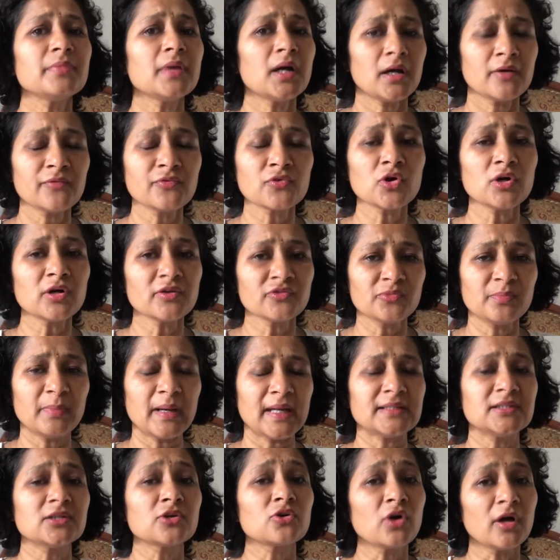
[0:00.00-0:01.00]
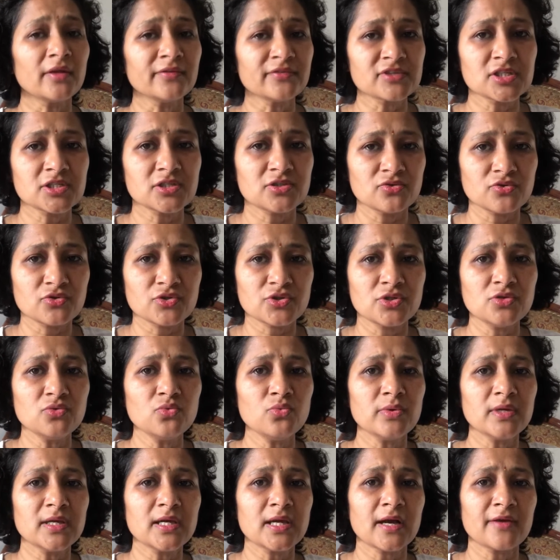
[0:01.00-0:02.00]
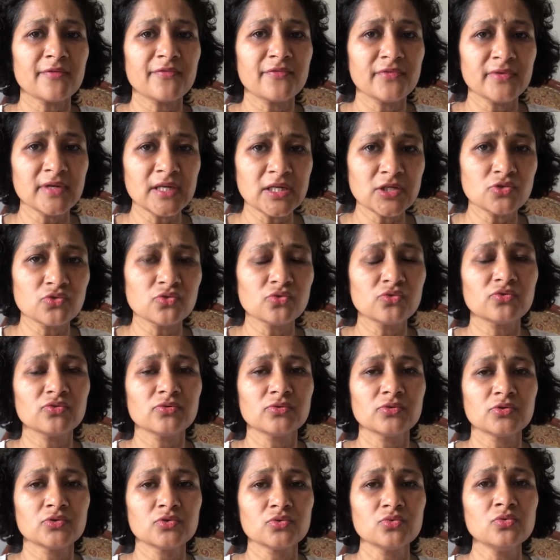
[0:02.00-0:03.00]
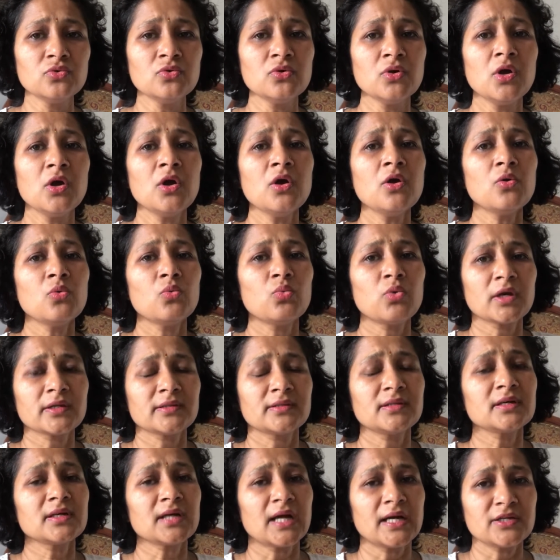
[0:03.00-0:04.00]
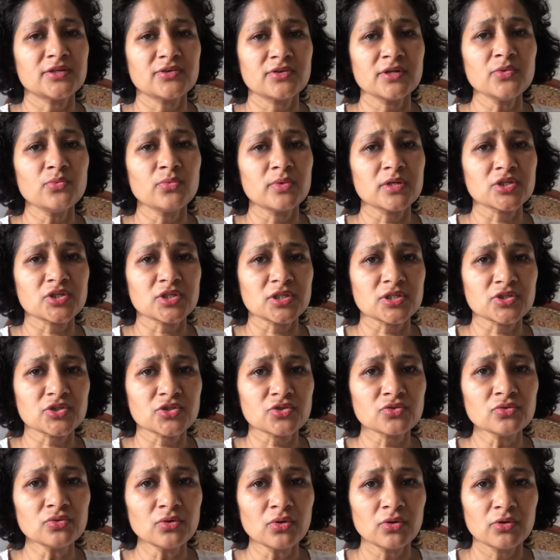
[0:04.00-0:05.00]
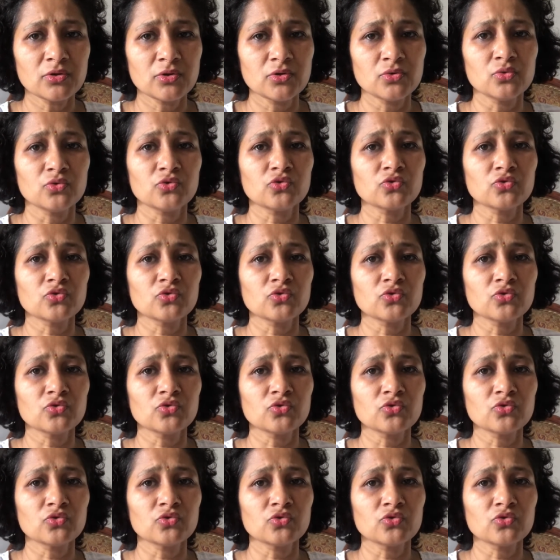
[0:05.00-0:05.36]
of course, by the constitution, we are free to do what the country wishes to do.